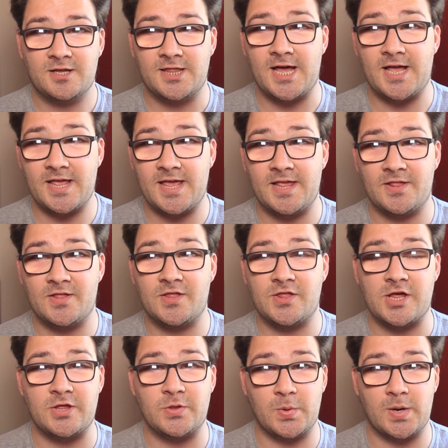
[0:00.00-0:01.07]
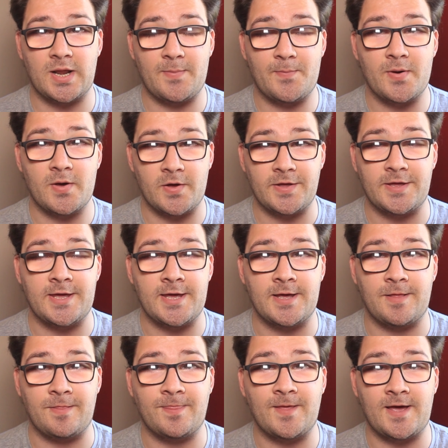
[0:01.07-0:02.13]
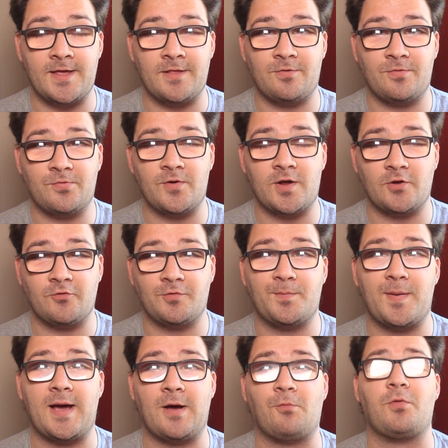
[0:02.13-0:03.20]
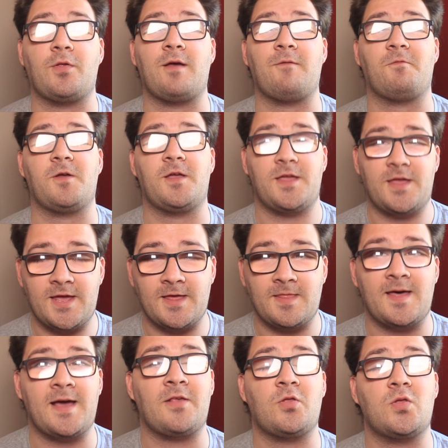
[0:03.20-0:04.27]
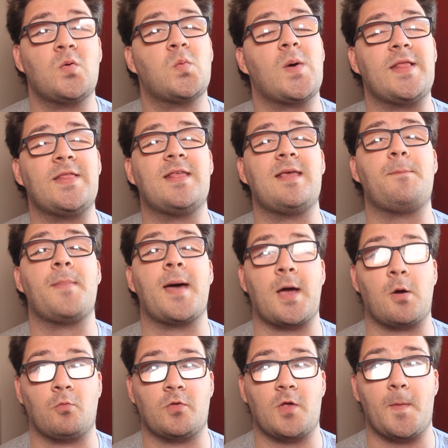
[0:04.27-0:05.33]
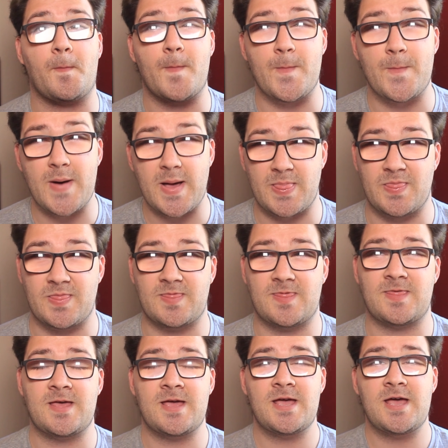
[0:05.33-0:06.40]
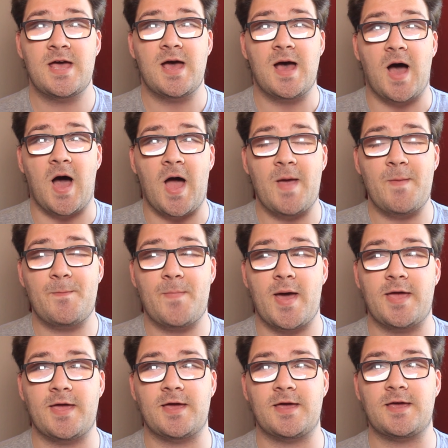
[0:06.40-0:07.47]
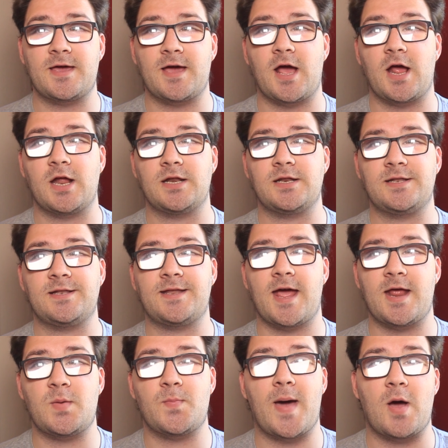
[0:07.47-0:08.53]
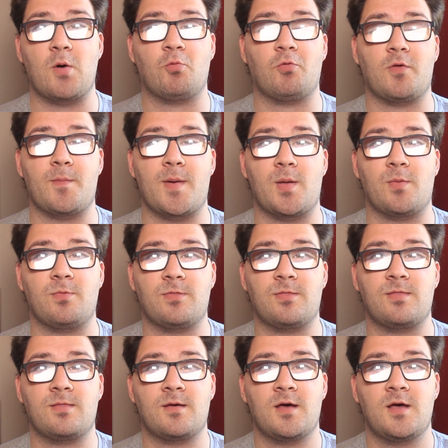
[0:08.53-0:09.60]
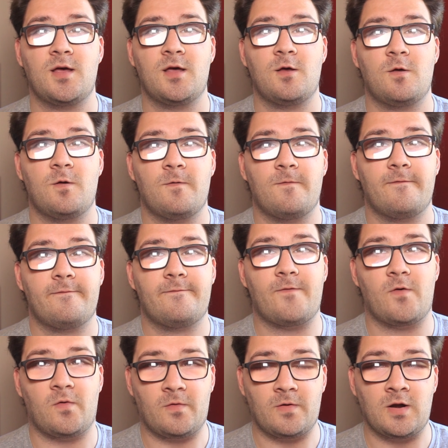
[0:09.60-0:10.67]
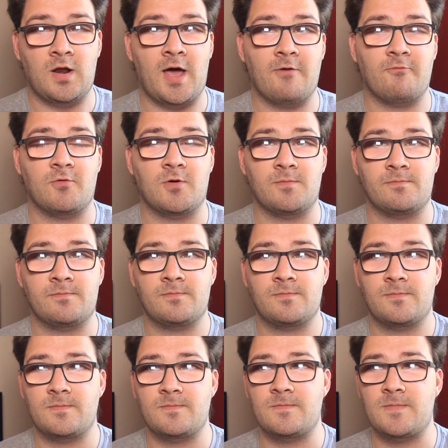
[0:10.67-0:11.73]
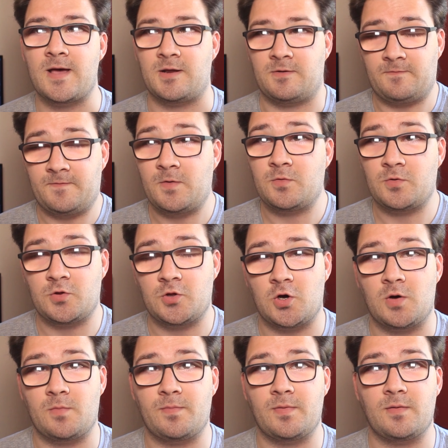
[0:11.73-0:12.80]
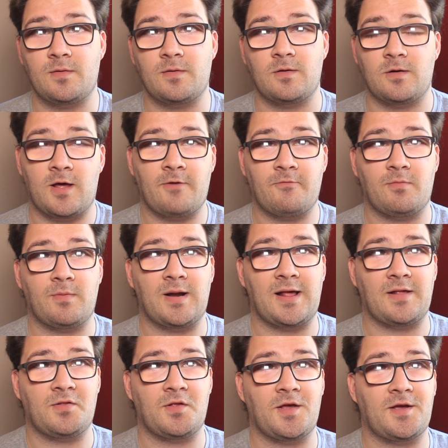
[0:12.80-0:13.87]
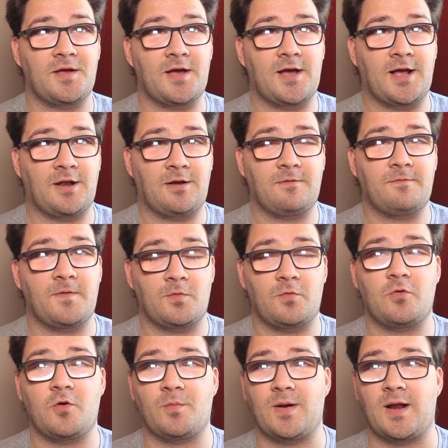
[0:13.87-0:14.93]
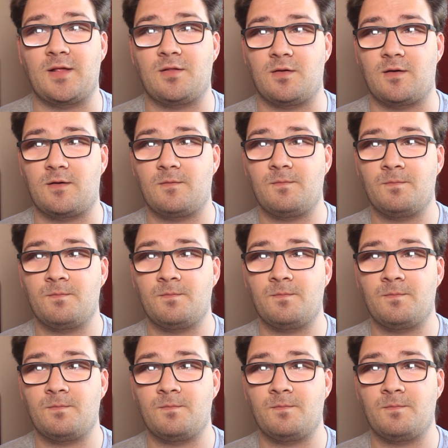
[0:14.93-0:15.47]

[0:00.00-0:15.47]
That is genuinely per year. That is £300 every year. That is £20 a month. I'm paying £10 a month for Lightroom and Photoshop, Lightroom Classic and Photoshop Classic.